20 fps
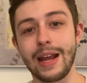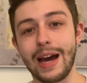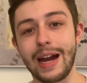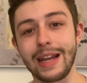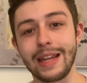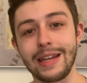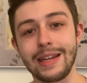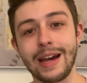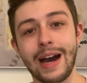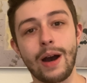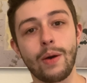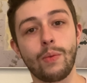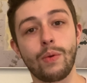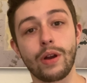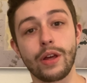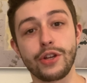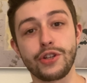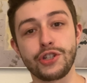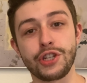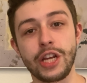I did not
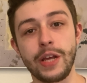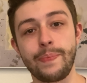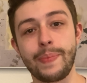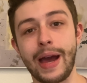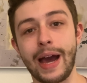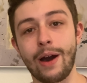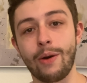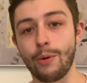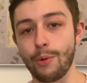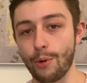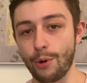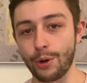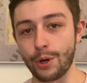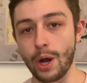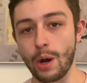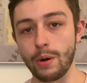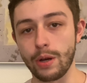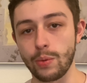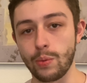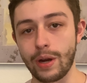want to cheap out or
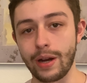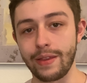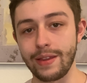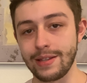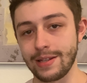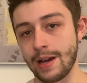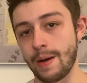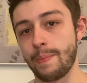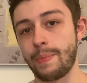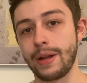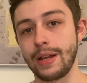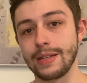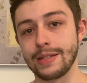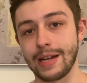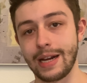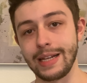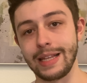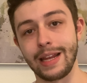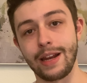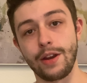go with one of these companies
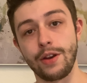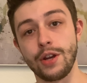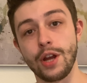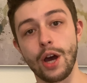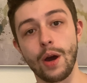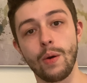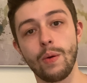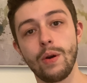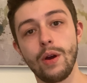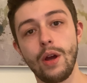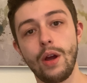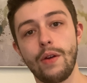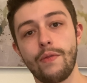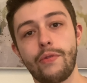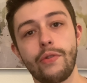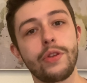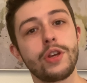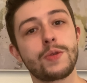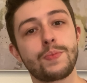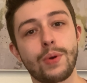I didn't know
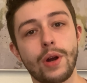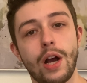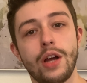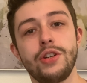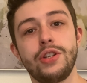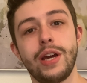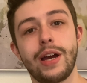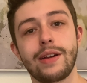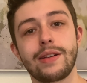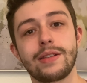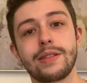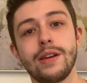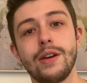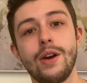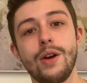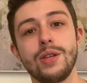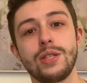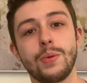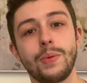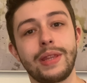for this project.
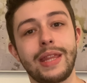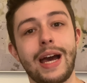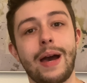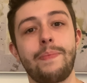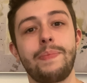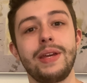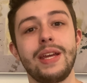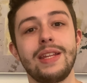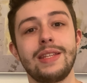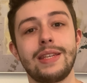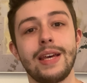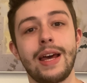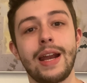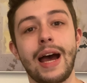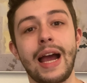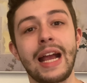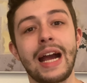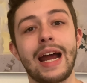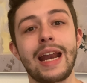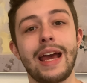So with that being said,
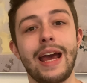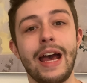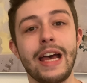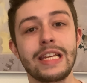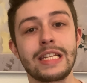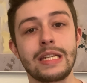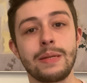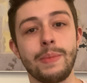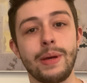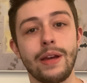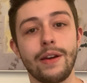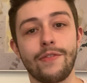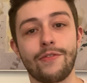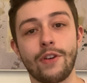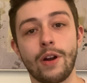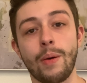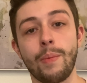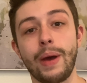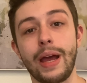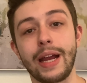I got an estimate
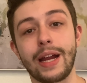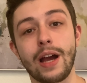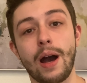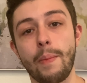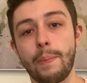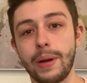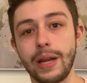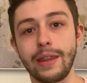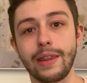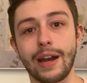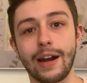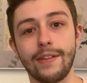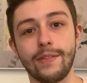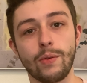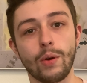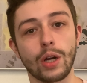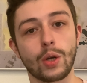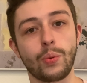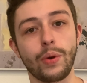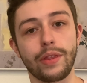from a company that I've
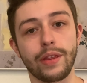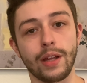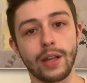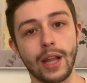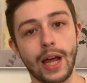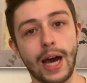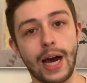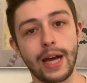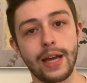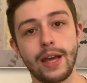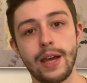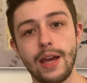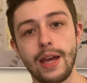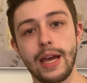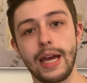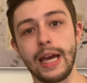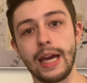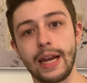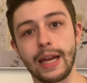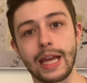worked with a lot,
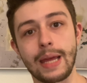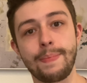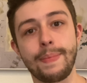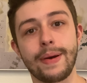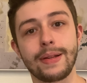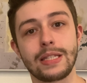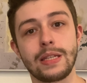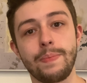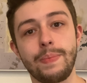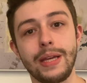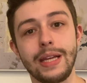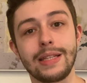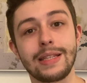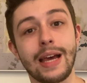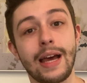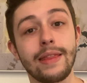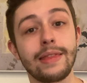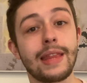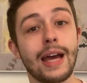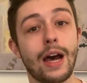and it came out to be
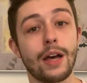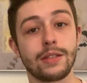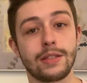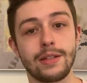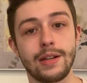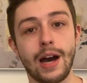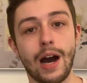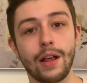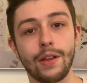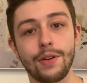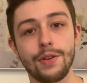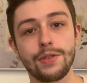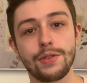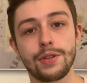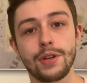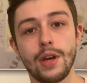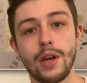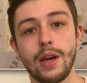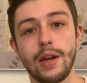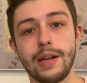
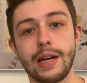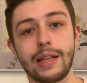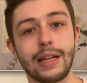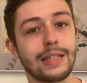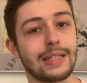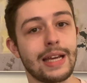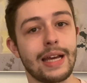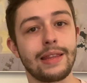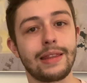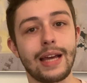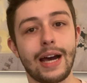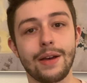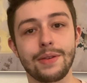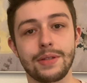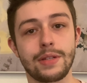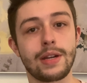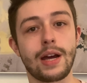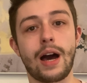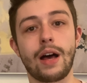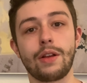$10,000. Now that
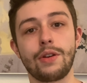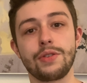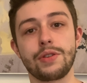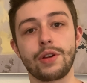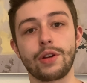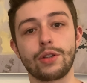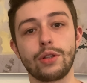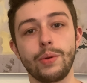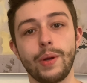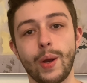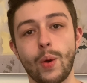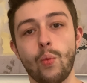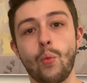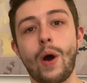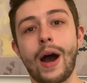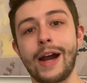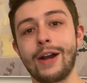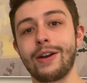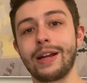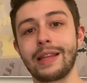$10,000 included
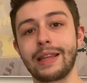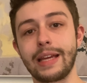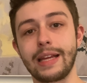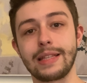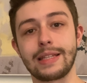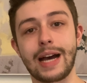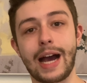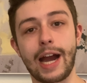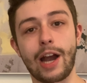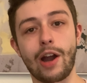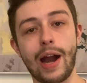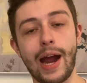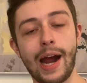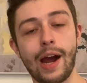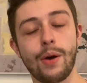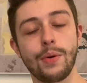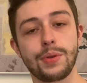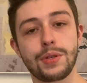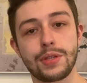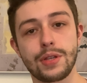wiring the entire
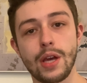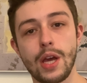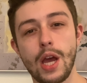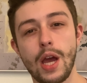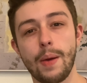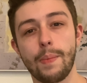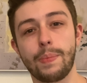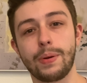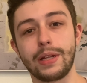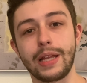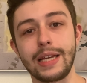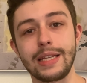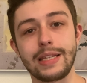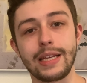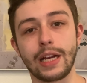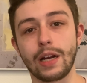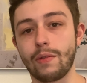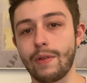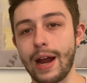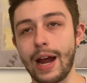house,
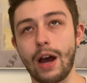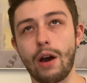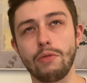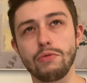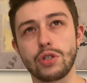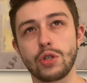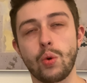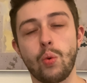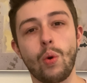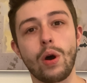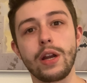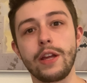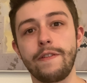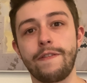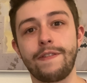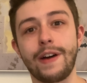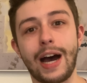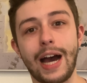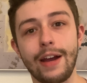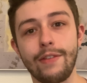placing around
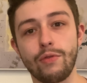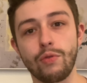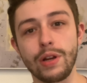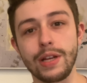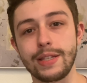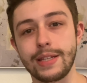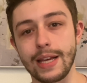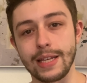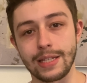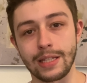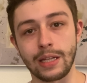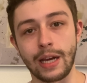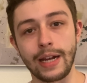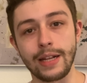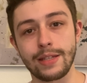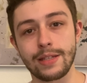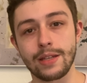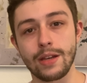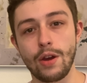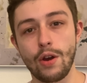25 recessed
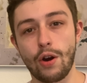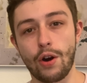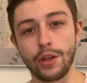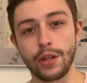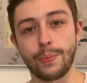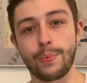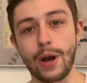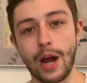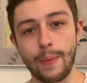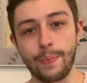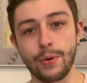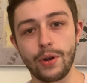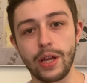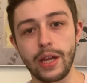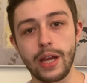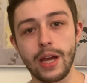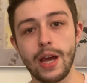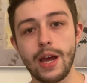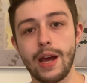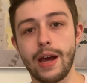lights on the
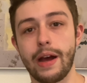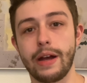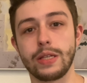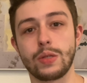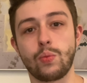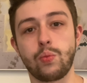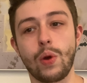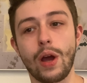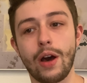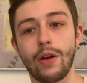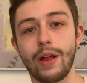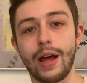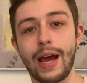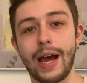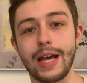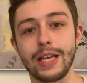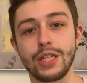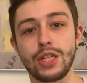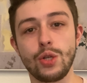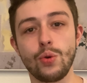property, as well
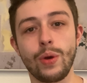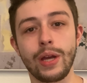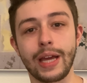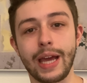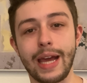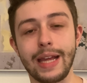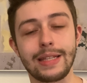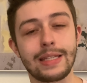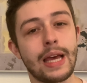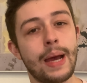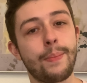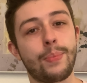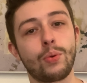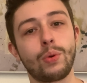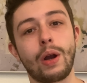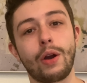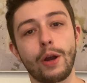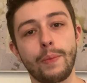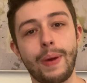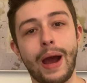as doing a
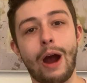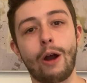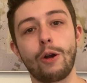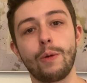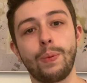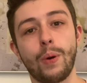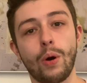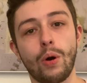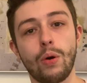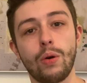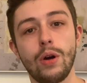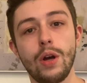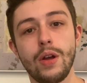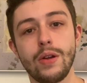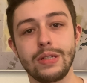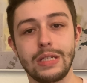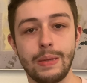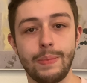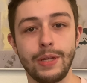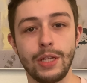temporary power pole
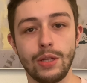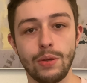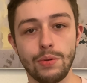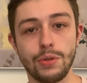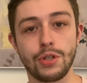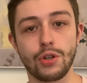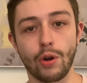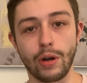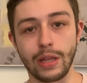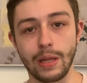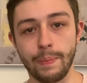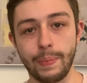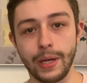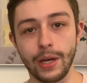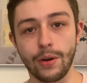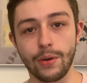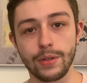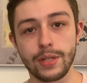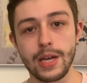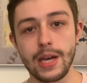to be used during the
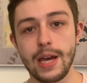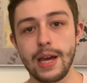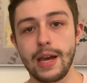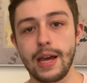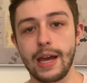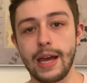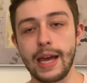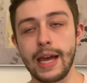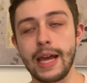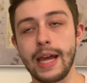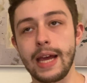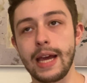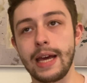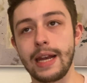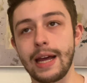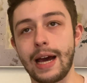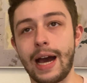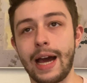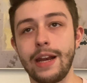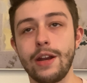build.
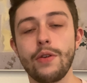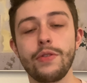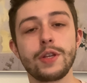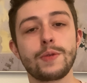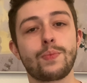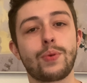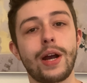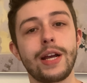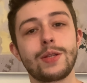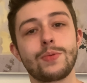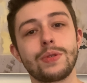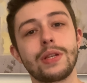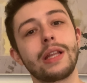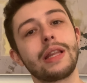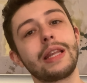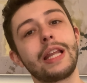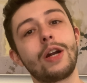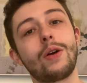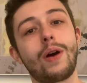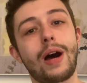And I know this price was a
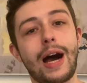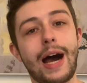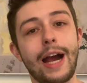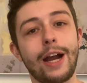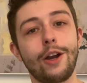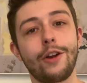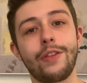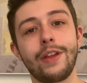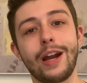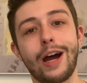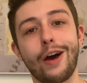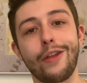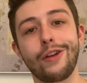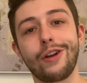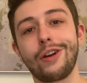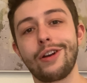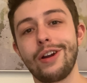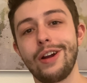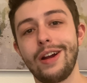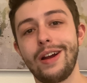little higher than
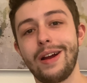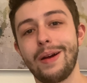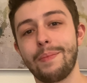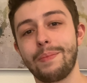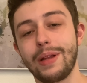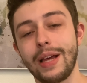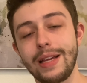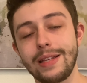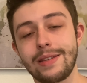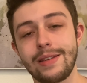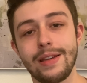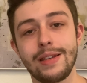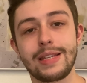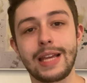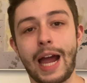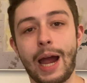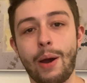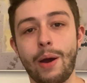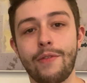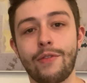other places.
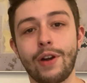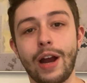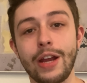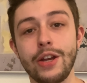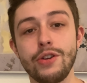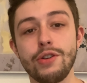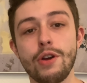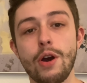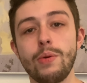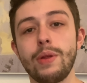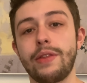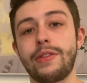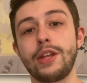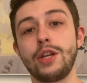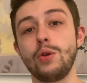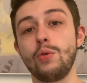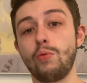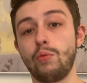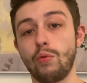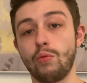However, I know that they
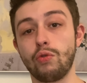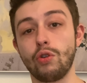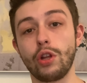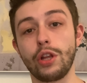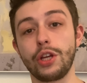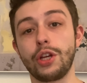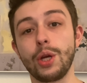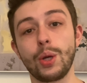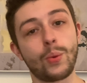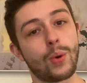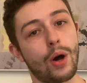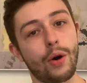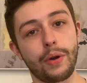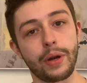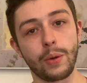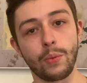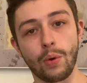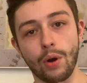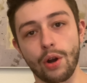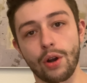do really good
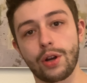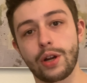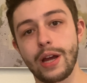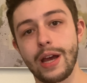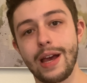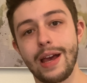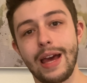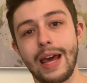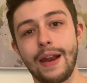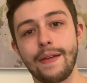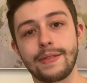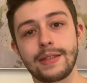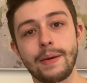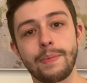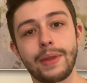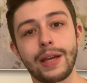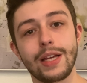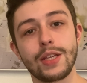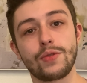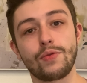quality work. And if
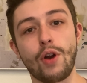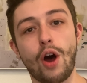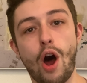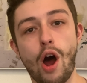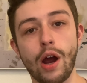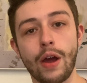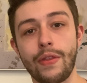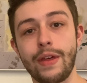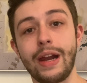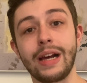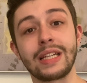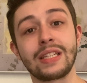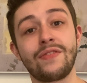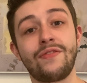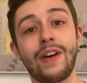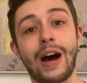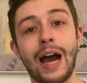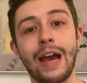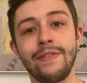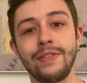something is wrong in the next
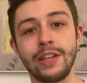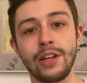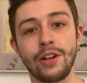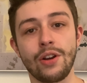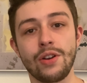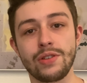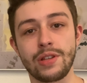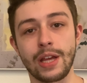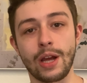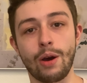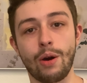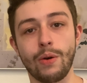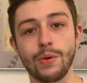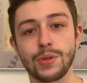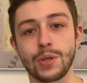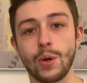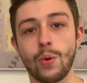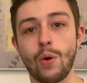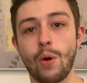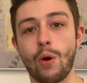5 years, they
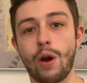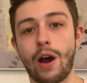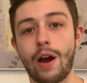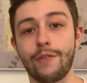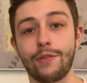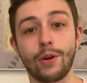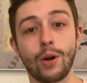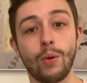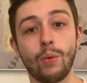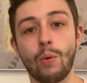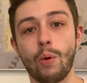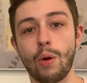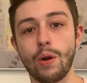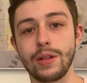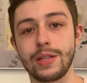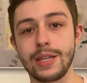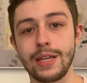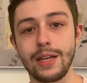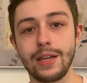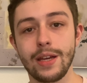also offer a
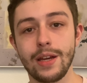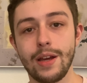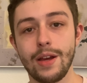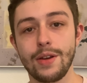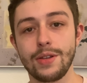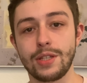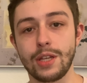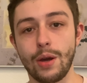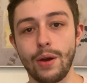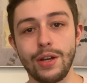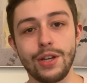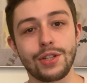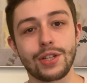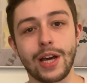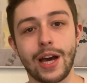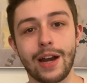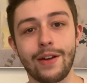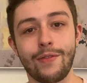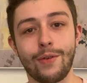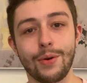warranty. So it just
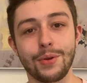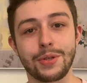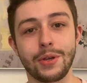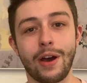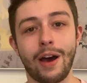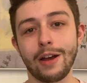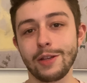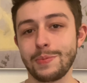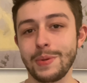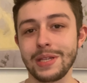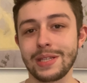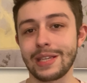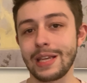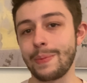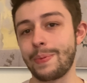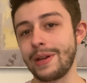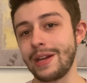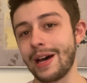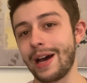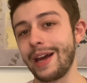kind of also helps me
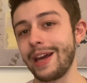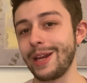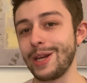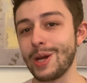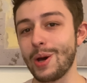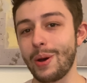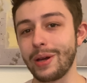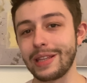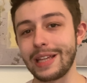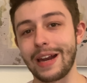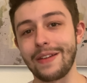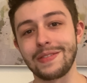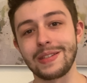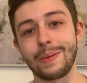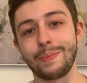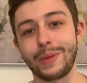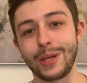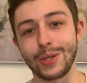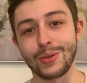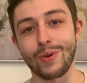sleep at night knowing that if
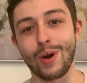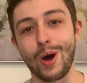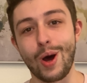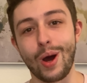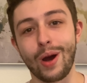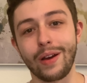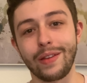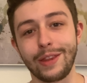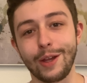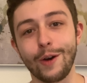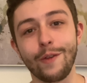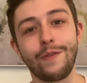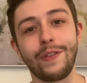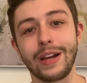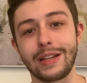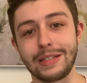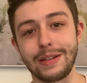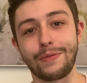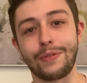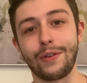something's wrong, they'll
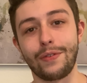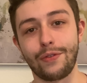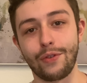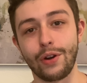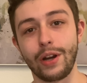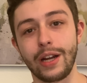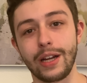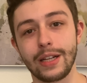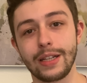fix it for free.